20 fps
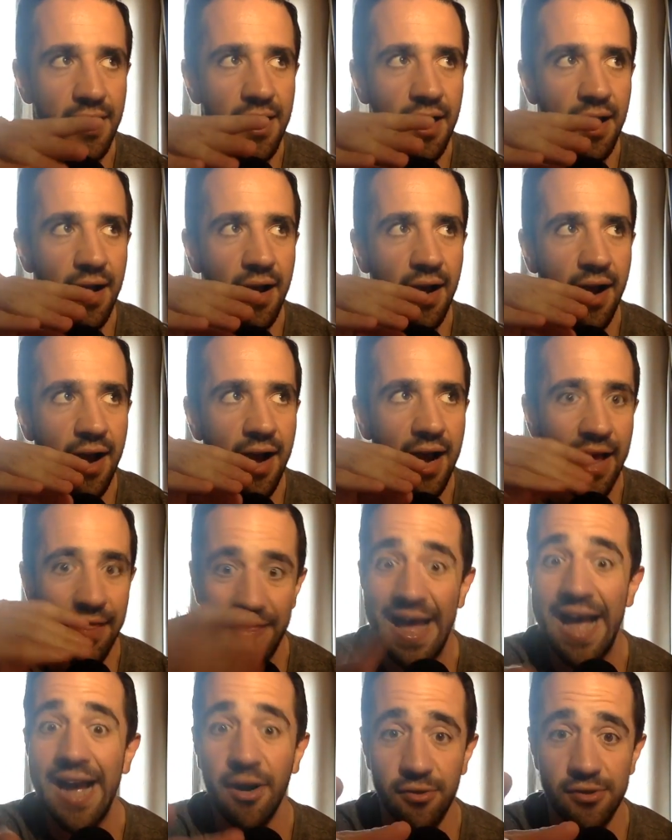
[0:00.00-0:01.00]

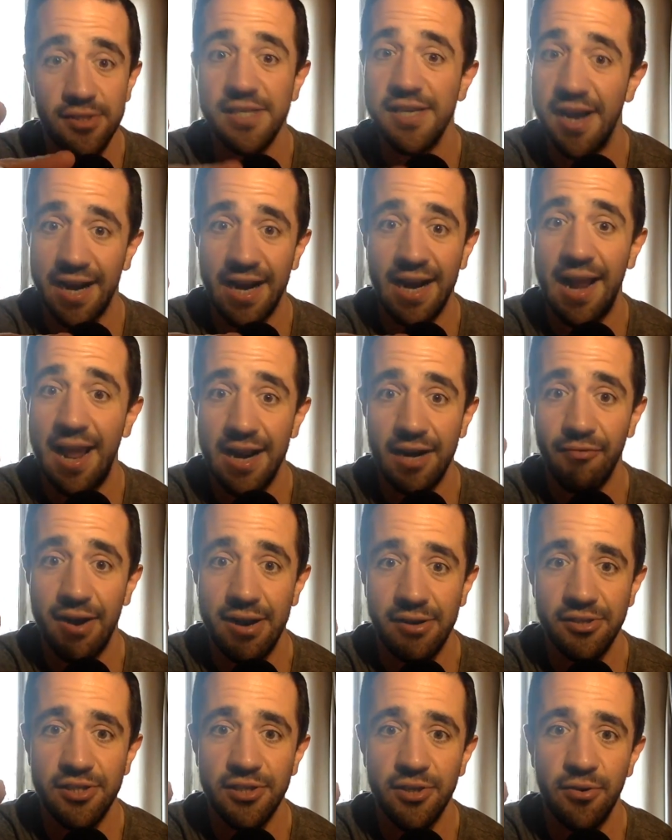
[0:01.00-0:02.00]
that got circulated
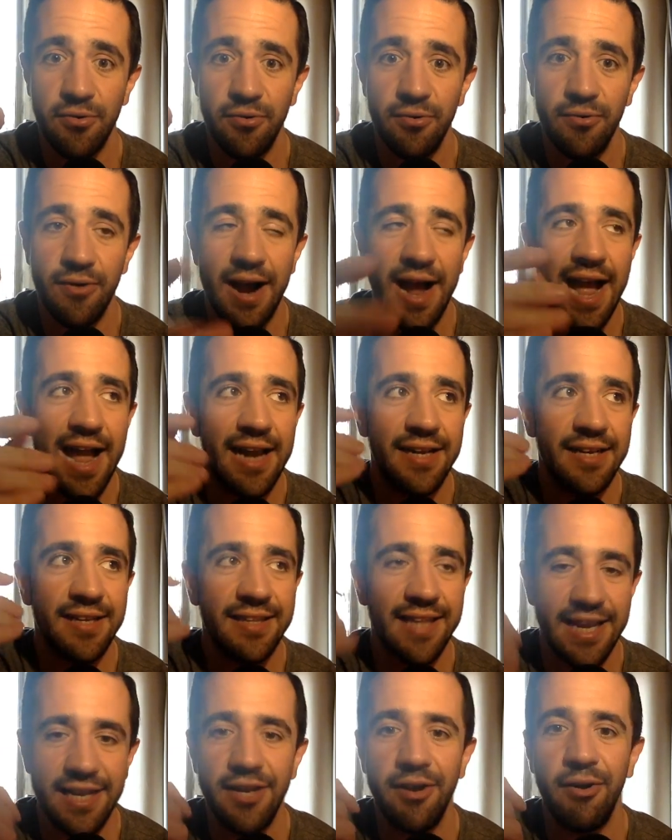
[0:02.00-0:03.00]
around school, and
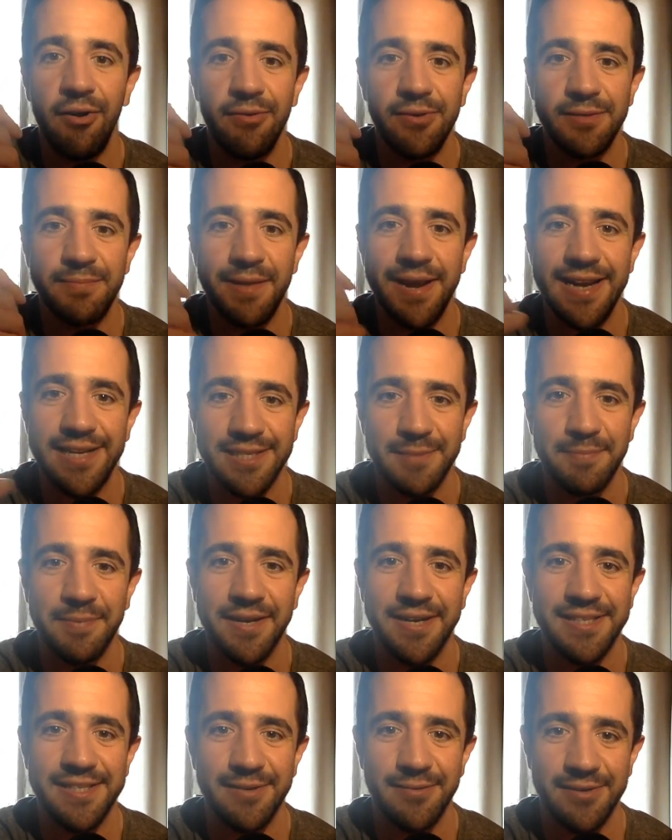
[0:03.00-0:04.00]
they knew it was me just
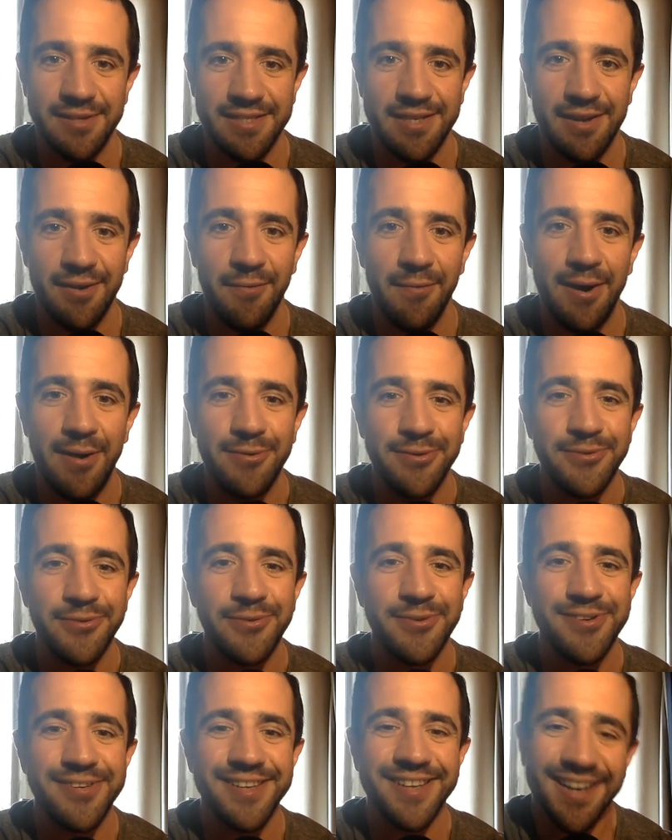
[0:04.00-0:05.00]
because it was so well
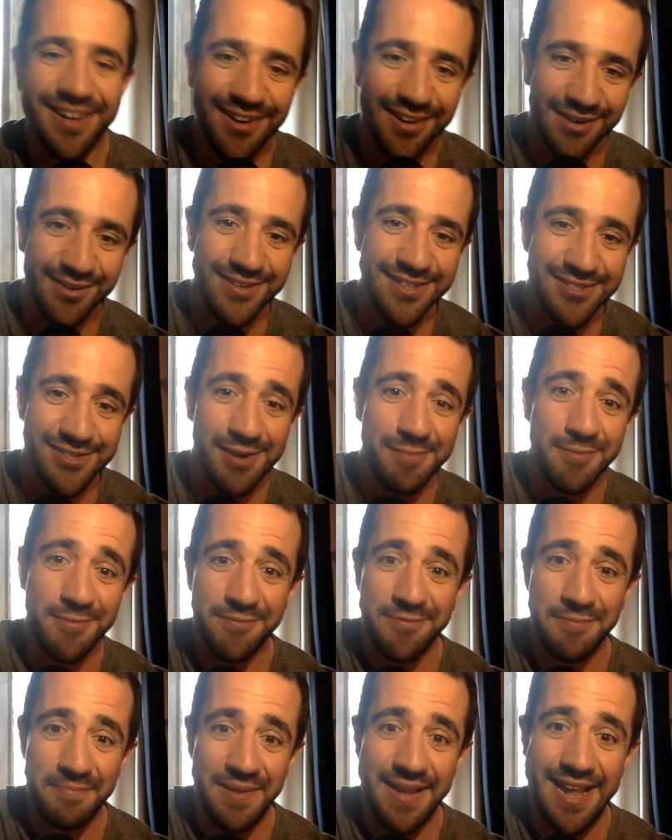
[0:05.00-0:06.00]
drawn, and I got in trouble
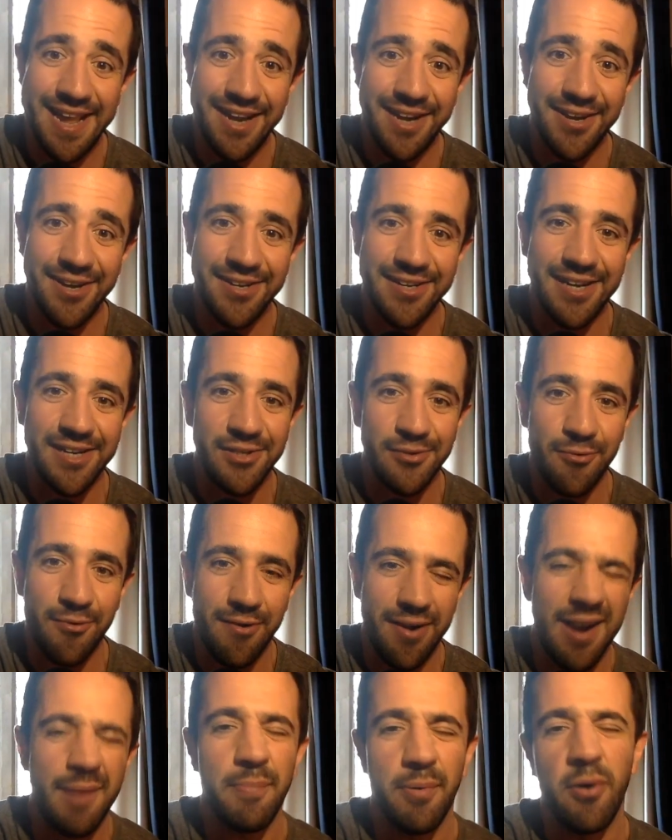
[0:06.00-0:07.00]
for being good at
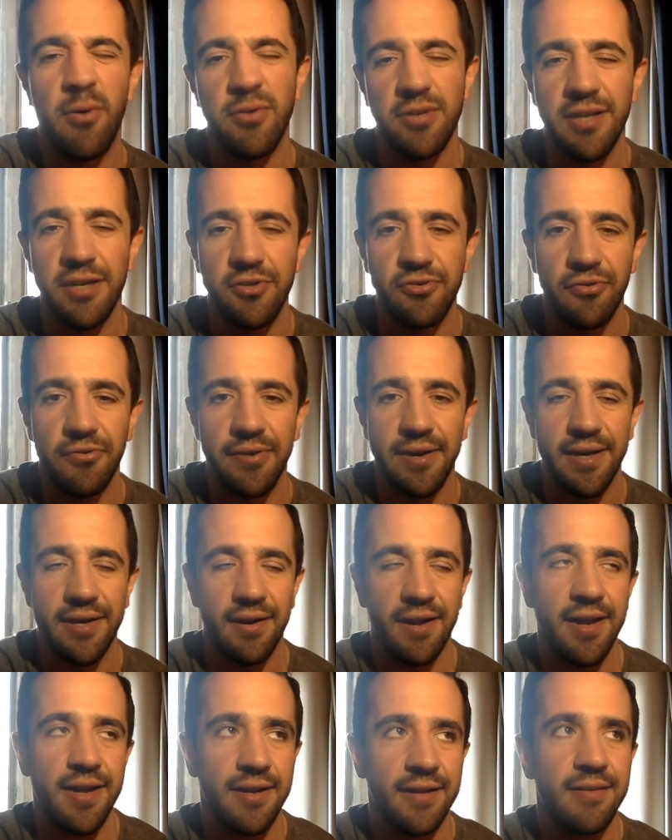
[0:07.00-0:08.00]
drawing, but also drawing
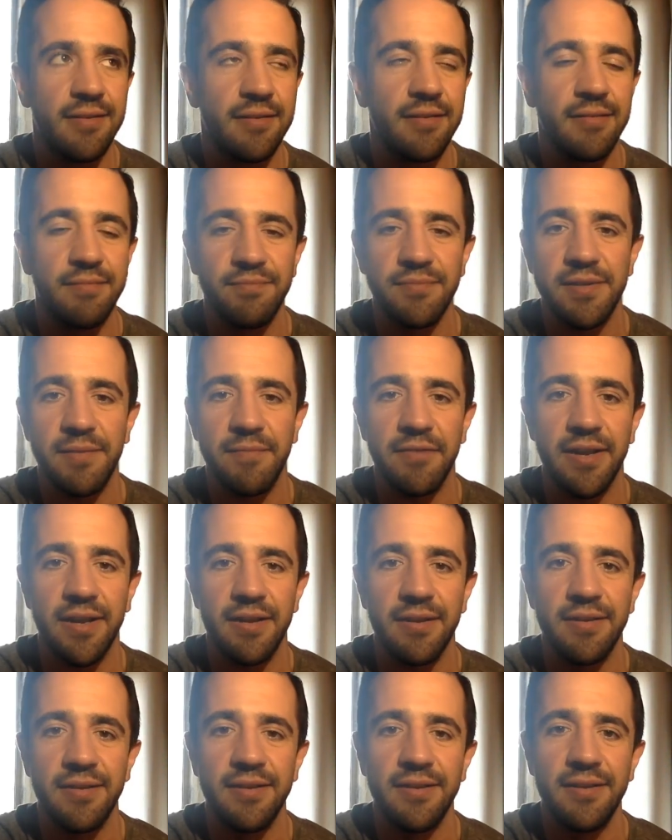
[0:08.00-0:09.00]
like
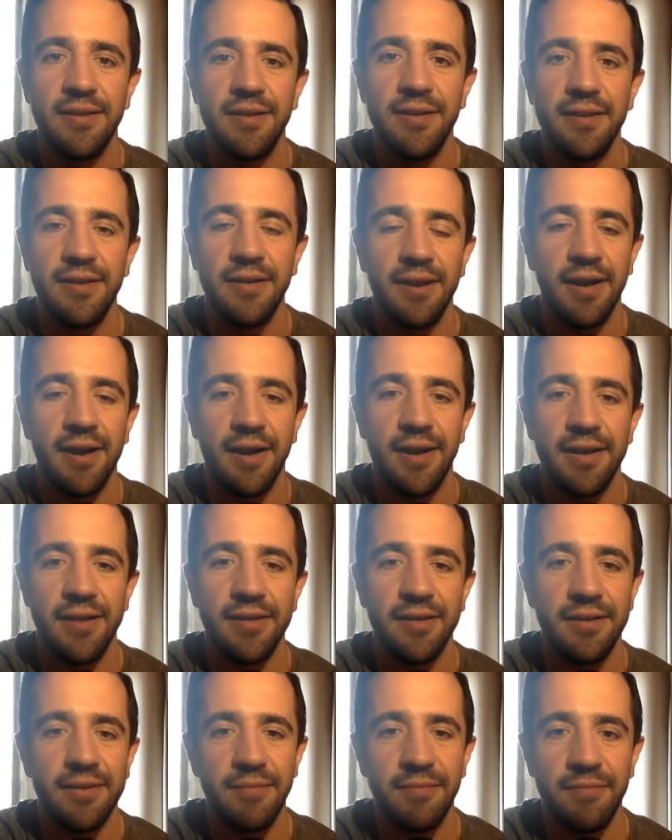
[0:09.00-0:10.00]
something
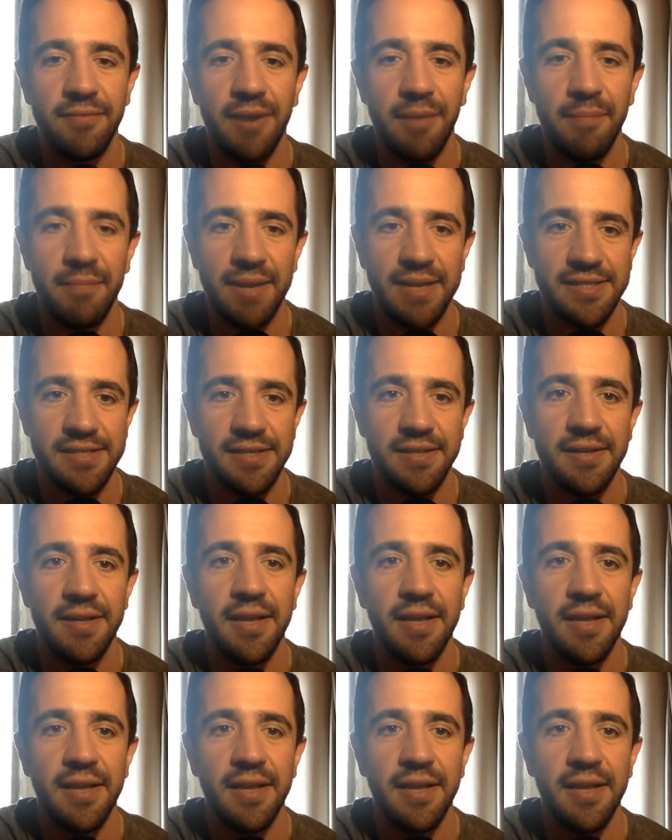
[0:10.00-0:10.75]
unpleasant.